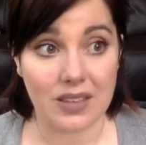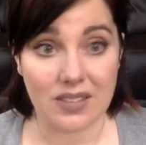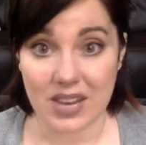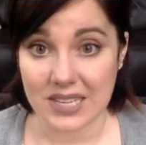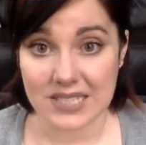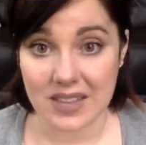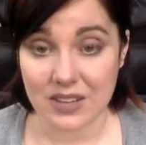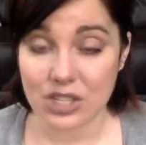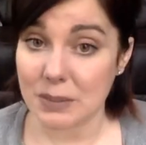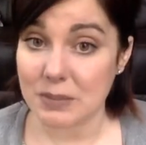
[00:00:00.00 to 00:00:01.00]
The next day they
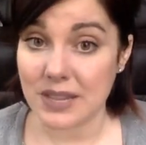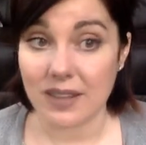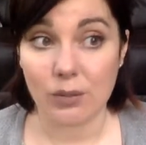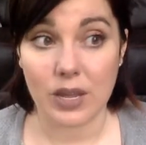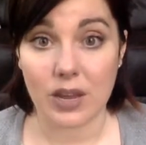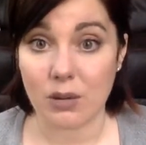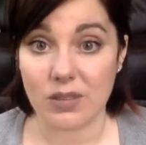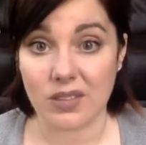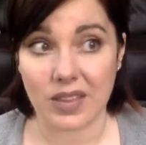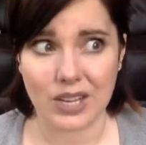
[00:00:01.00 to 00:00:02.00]
shipped, and they were here
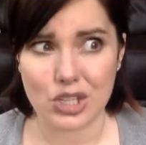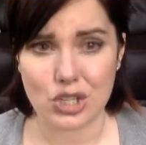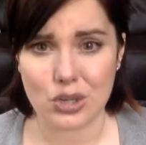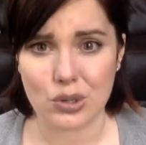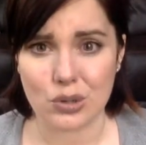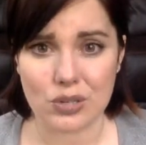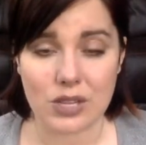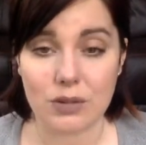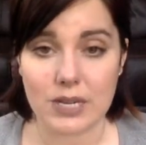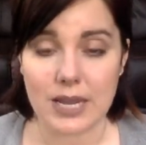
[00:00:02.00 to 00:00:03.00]
within like 2 to
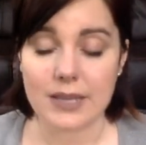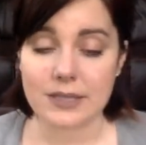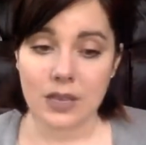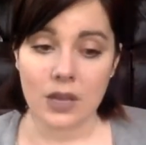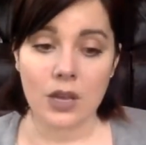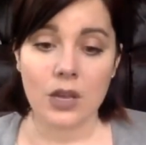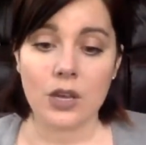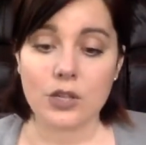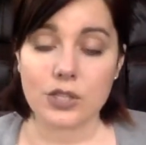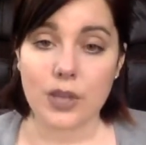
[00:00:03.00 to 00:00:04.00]
3 days.
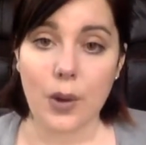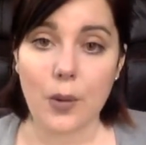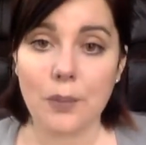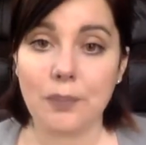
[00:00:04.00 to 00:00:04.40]
So